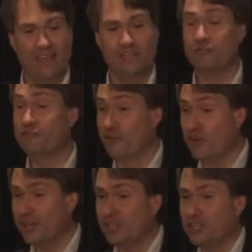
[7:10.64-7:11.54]
Your
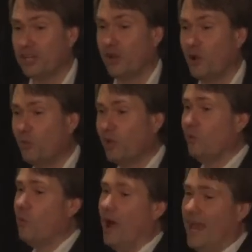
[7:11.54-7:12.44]
furniture will
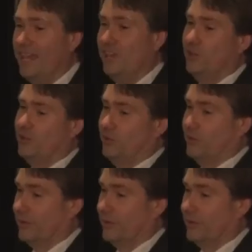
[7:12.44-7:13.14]
weigh you.